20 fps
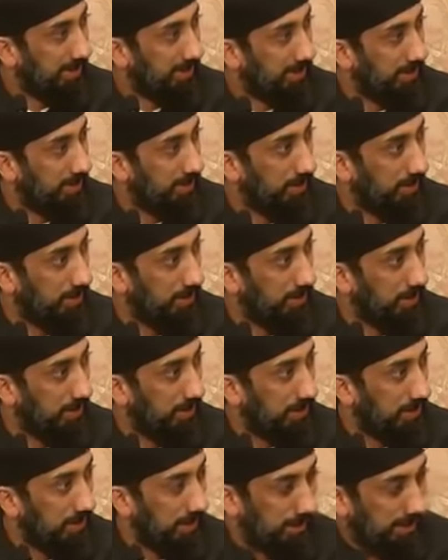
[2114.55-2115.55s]
You know?
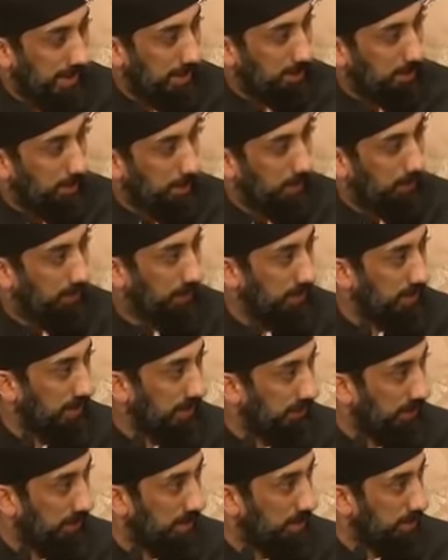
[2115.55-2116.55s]
It's not beautiful
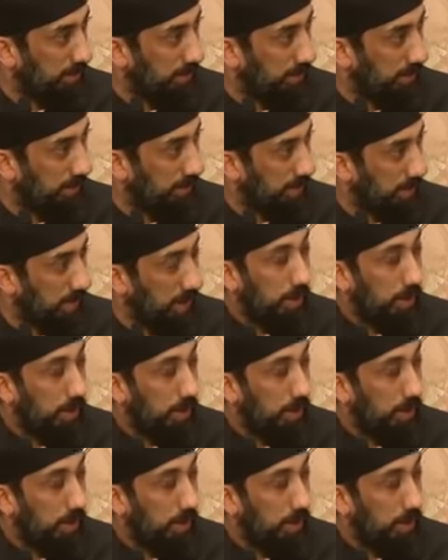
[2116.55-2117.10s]
enough anymore.